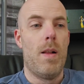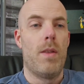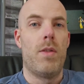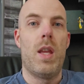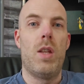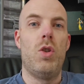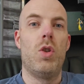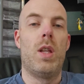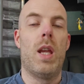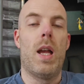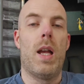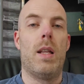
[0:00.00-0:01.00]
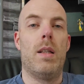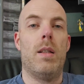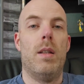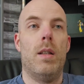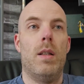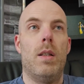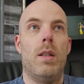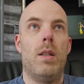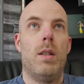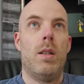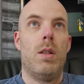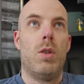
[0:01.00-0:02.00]
then you can
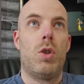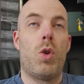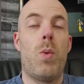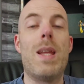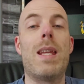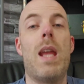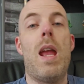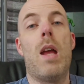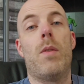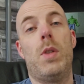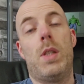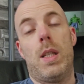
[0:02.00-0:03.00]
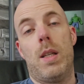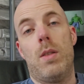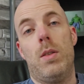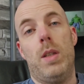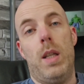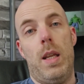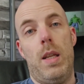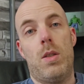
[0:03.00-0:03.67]
tweak every single day.